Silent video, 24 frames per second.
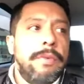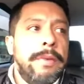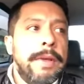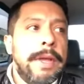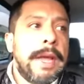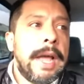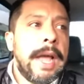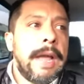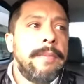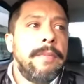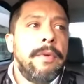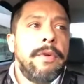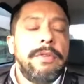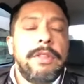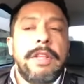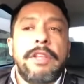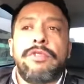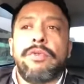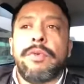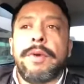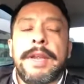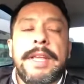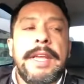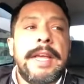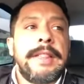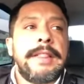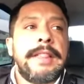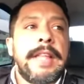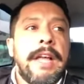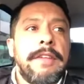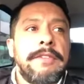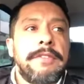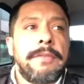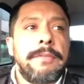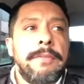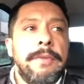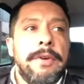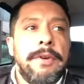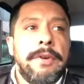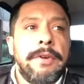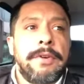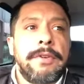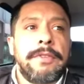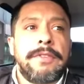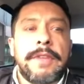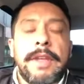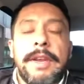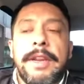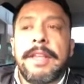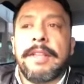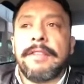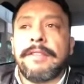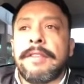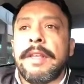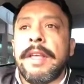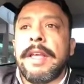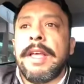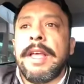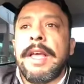we've got more than 28,000 murders, and he's